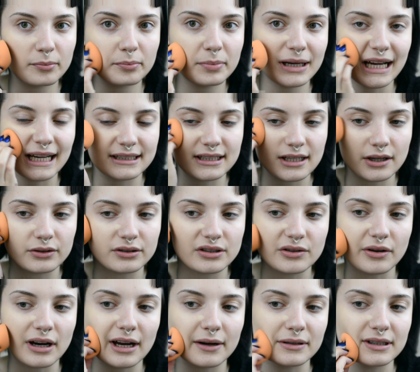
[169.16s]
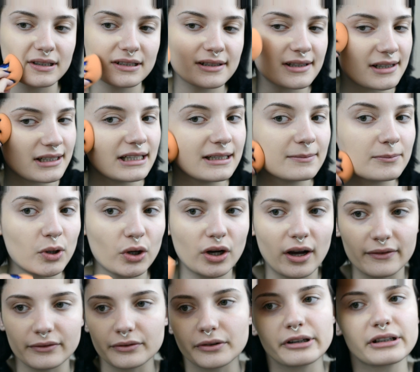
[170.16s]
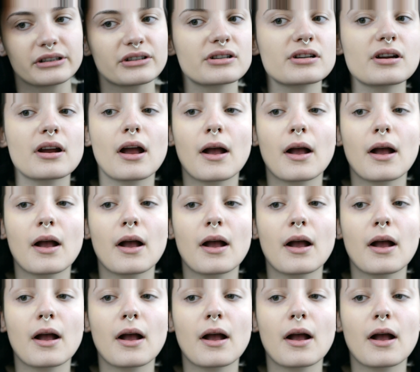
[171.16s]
pat it onto areas that need more coverage.